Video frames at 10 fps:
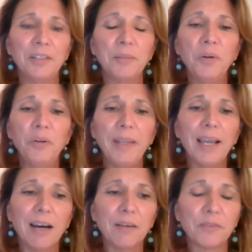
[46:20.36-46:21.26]
boot me
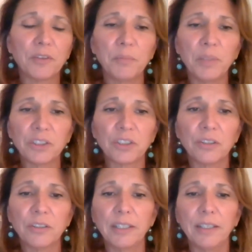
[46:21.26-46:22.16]
out for a
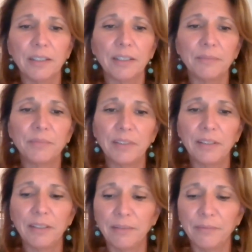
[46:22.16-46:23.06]
blister and a,
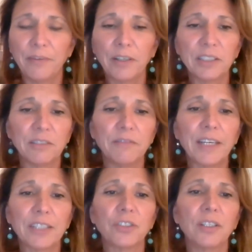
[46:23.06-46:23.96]
a fungus
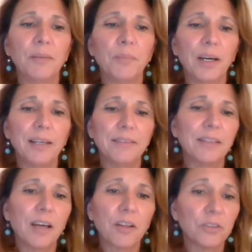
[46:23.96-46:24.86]
infection, but
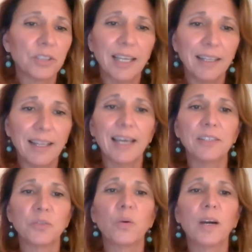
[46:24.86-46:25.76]
others had that
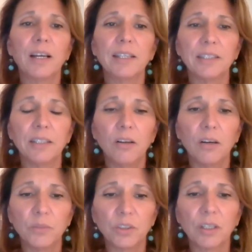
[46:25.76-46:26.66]
as well. I said, no,
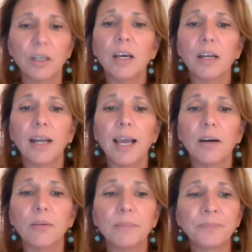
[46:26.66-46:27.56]
I'm just going to gut it
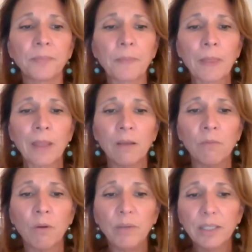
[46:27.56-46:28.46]
out.
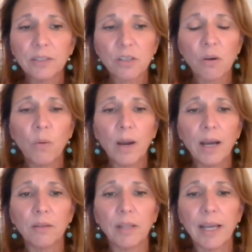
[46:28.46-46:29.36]
Well, we did so
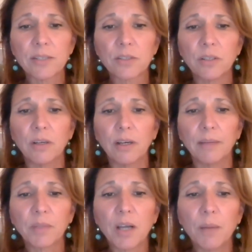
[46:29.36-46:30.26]
well the last
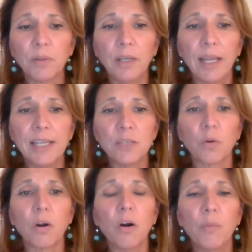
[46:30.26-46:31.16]
um, couple of days
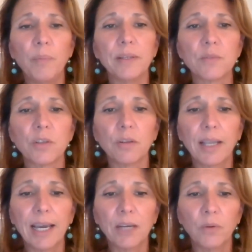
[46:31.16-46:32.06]
were open, so the
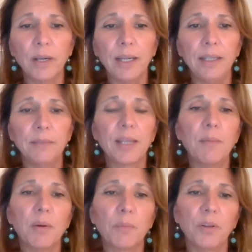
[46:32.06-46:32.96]
cadre
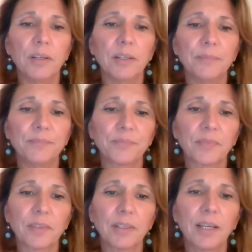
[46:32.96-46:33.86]
came up with a,
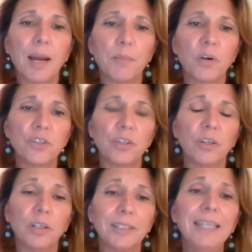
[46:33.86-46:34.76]
an operation
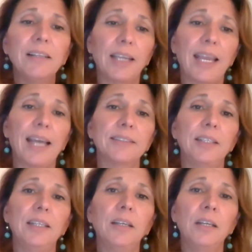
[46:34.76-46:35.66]
called
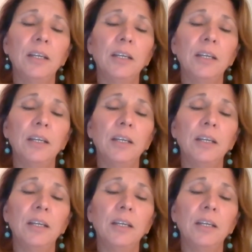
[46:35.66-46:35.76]
helocasting